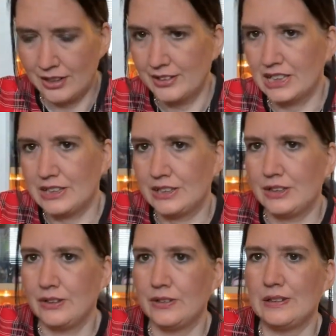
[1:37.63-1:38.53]
the
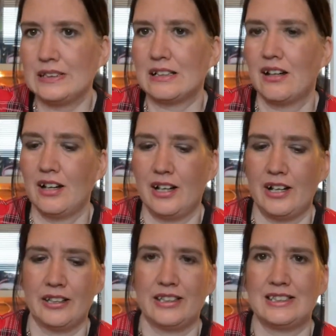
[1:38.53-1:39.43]
shoes
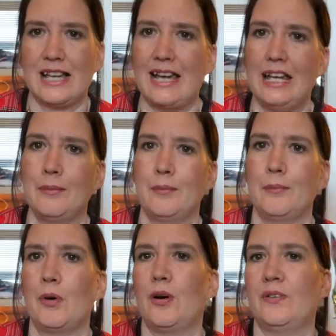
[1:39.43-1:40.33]
are the same
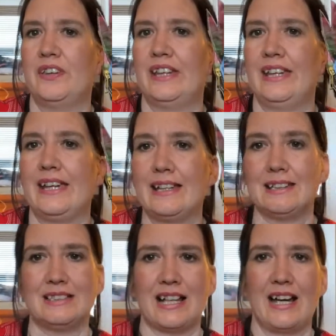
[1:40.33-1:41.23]
on the
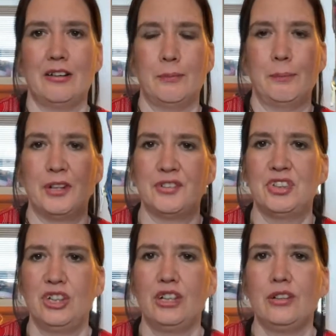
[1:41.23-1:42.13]
inside on both
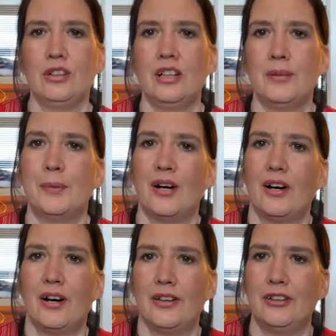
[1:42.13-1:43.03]
shoes, but
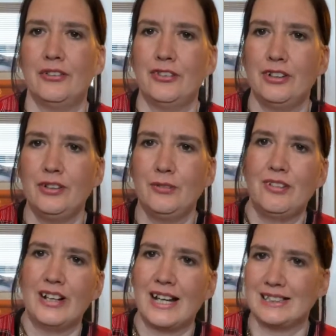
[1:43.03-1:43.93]
on the front
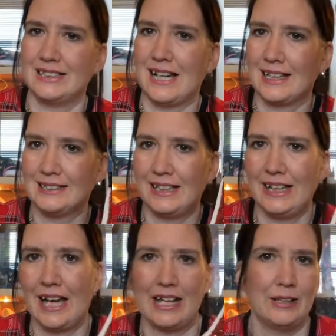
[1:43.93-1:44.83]
one has a taxi
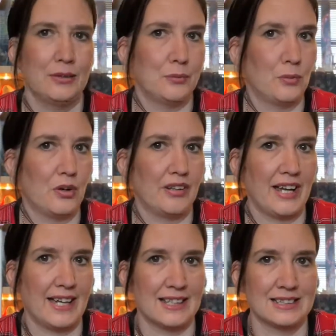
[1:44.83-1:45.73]
and one
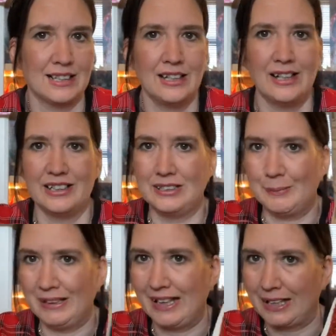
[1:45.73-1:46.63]
has a
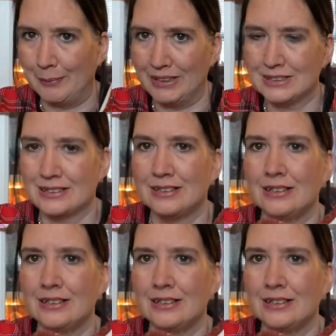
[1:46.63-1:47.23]
double-decker bus,